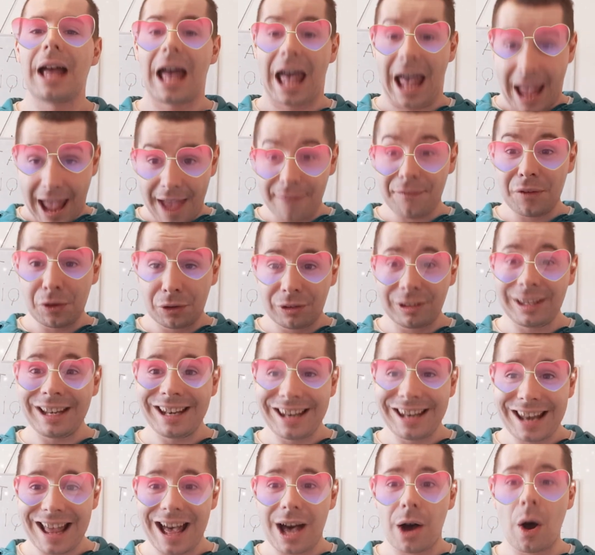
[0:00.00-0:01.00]
Have you seen
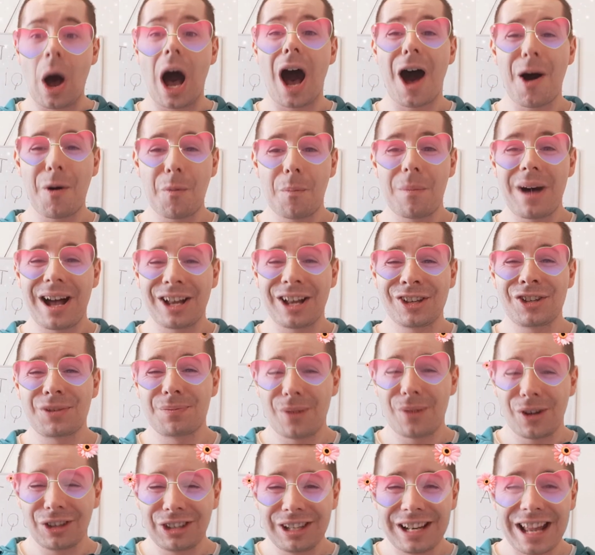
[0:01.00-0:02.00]
now how much
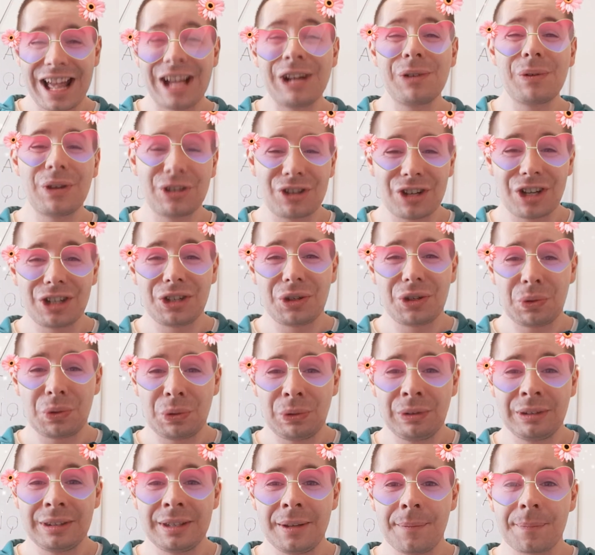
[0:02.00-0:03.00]
body language I
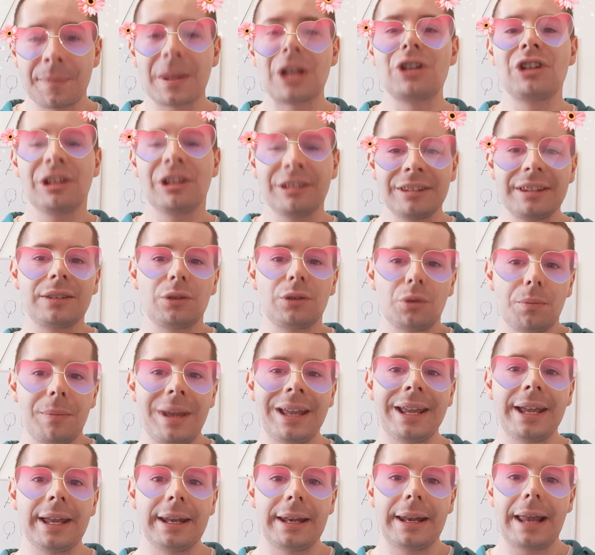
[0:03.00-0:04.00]
used? Just to
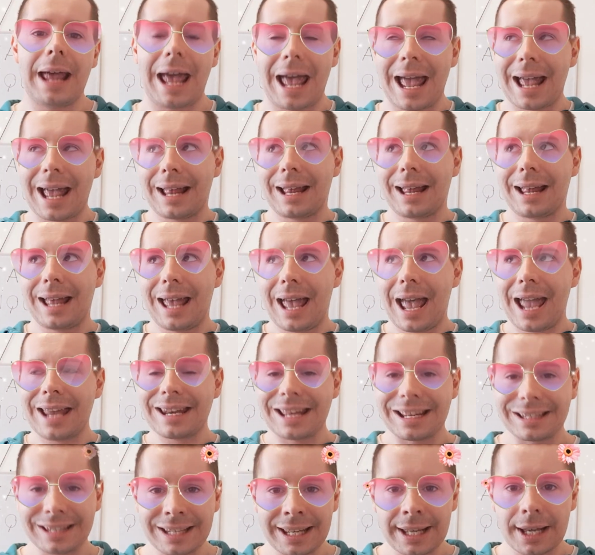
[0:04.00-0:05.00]
make an
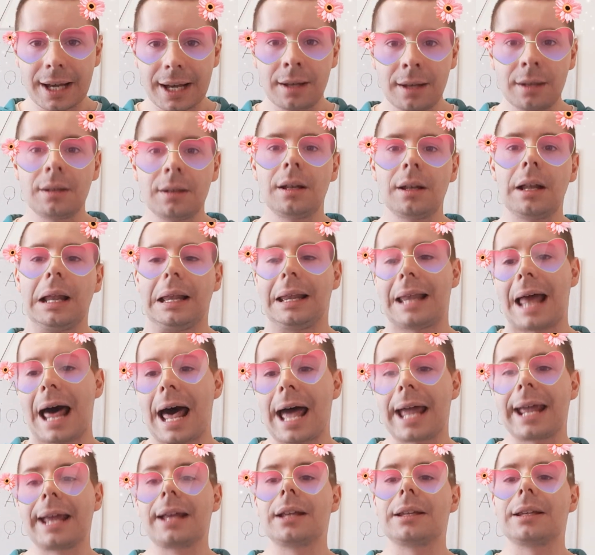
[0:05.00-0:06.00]
idea,
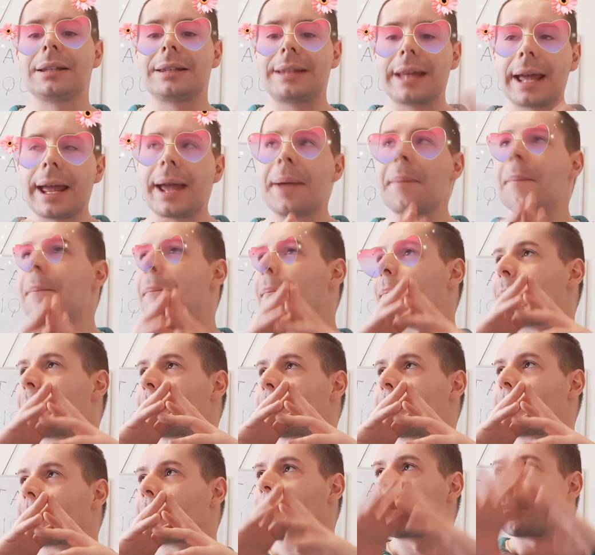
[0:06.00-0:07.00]
like the
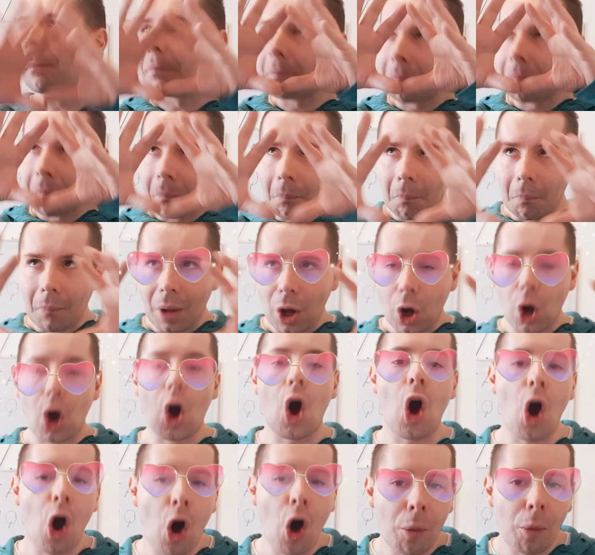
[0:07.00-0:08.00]

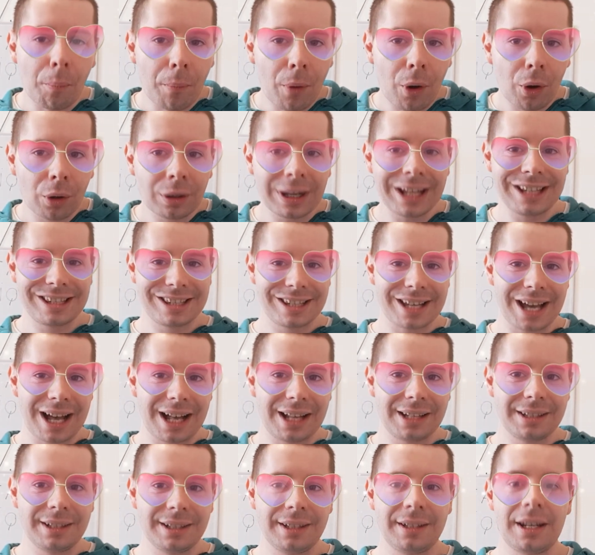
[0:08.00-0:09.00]
common
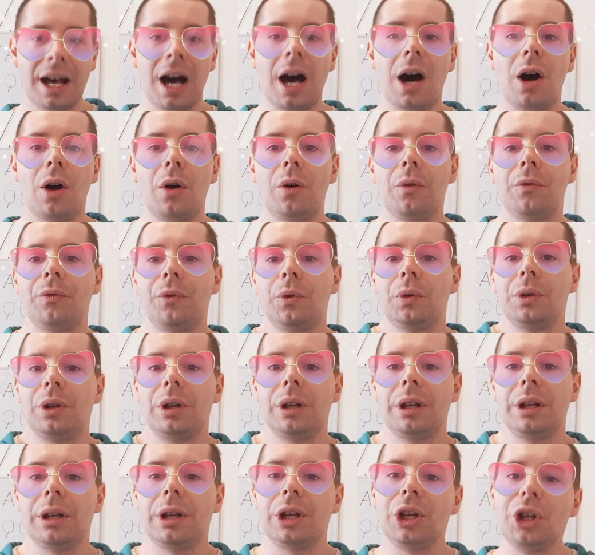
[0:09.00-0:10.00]
Italian how would
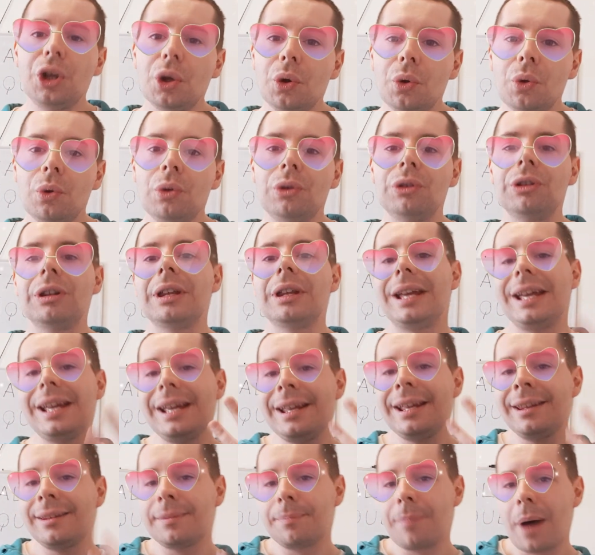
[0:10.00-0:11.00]
use
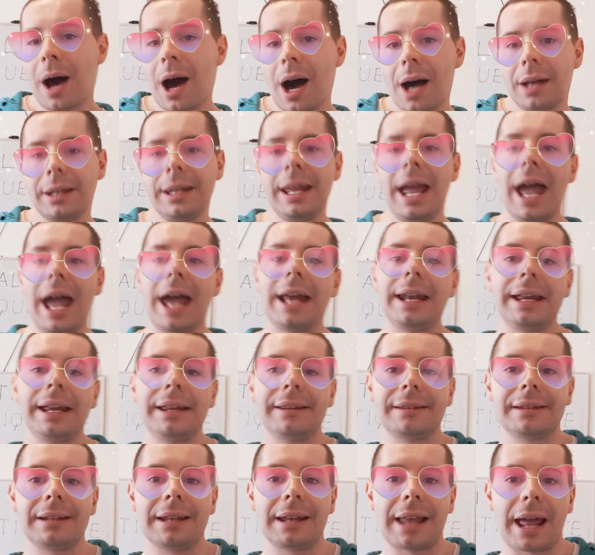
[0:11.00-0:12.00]
his body and
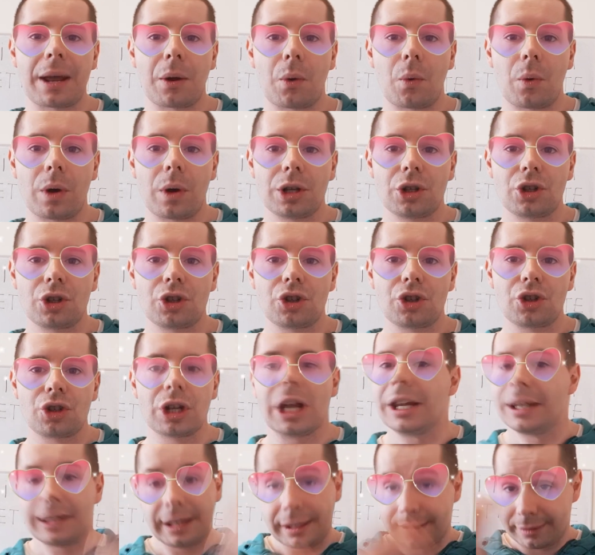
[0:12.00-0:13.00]
his language
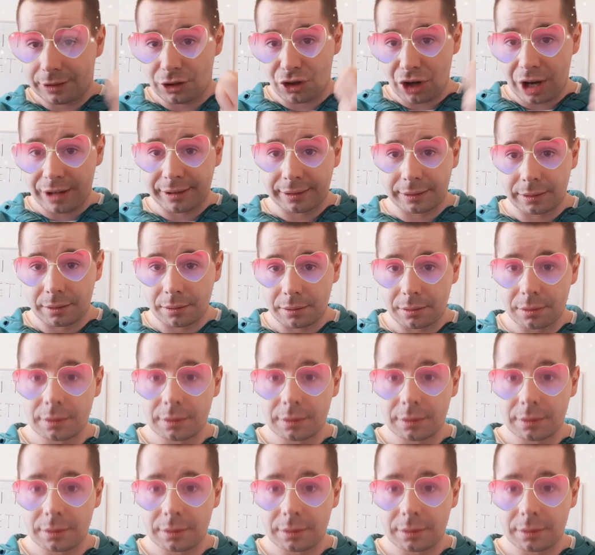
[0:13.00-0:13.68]
in his gesture.